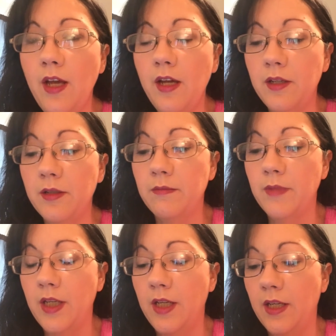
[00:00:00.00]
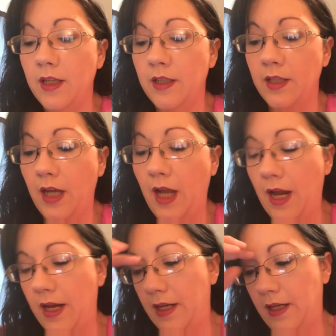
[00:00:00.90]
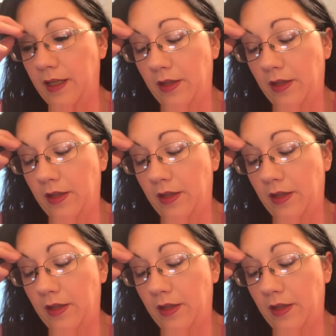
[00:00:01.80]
Um, I,